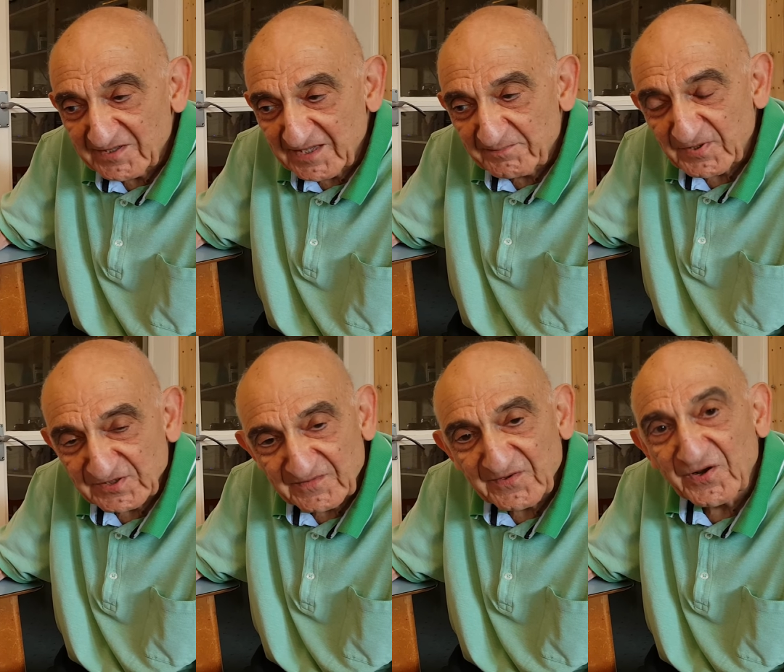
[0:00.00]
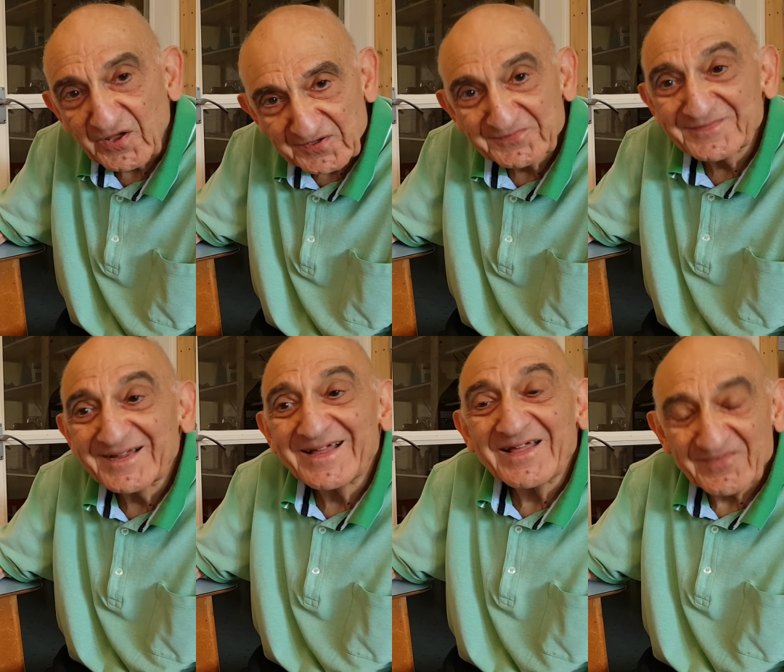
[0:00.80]
they're positive or not.
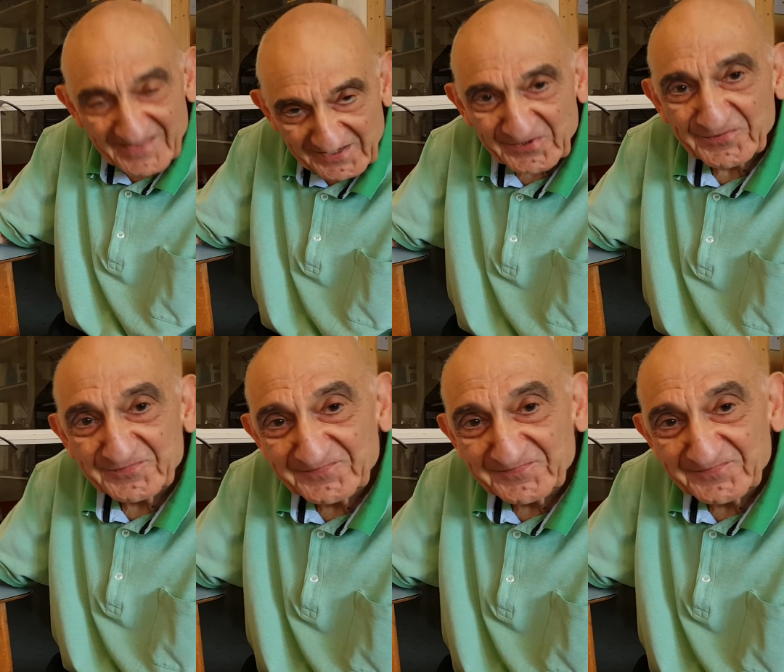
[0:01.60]
Thank you.